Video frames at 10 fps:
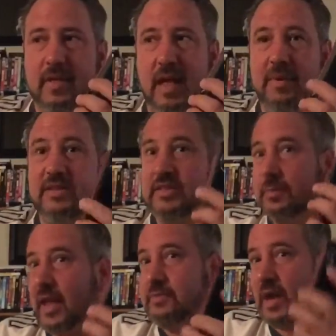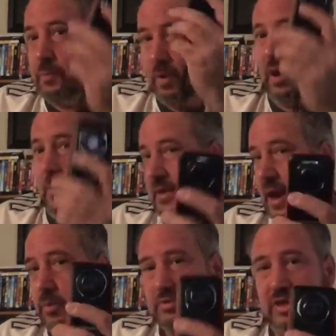I mean, sometimes I will. I mean,
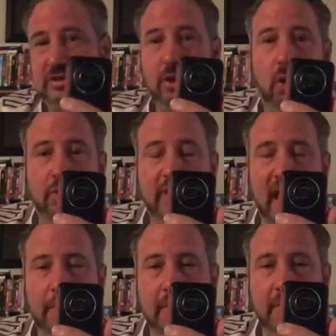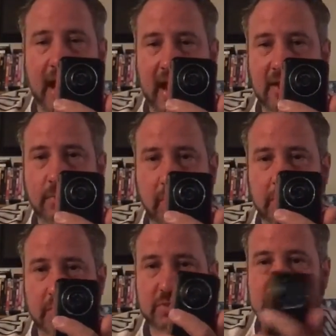I, will still hold the camera in my hand when
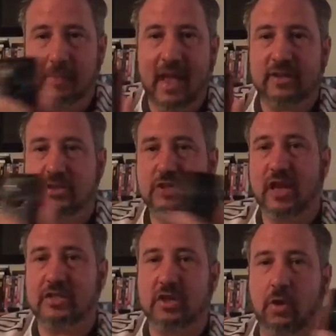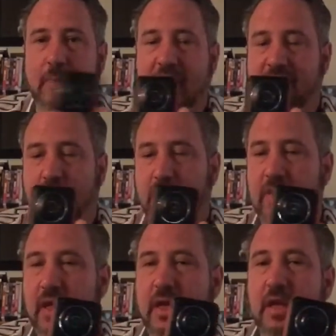I'm doing some action shots, going back and forth.
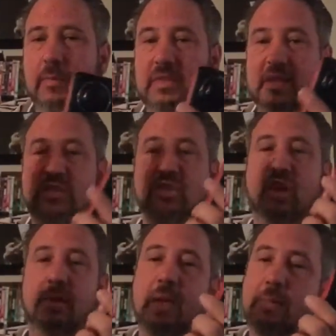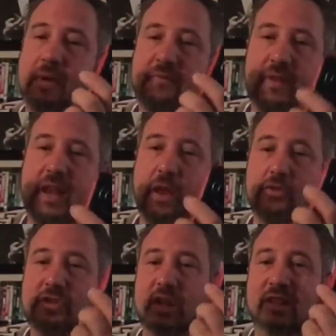But this is going to make my
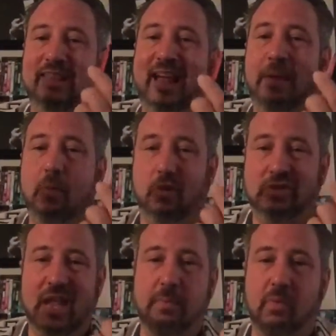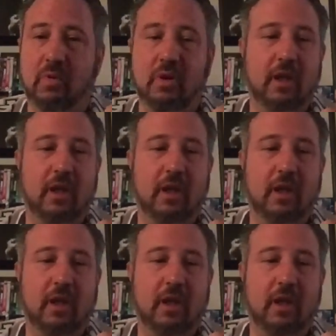videos a lot more stable.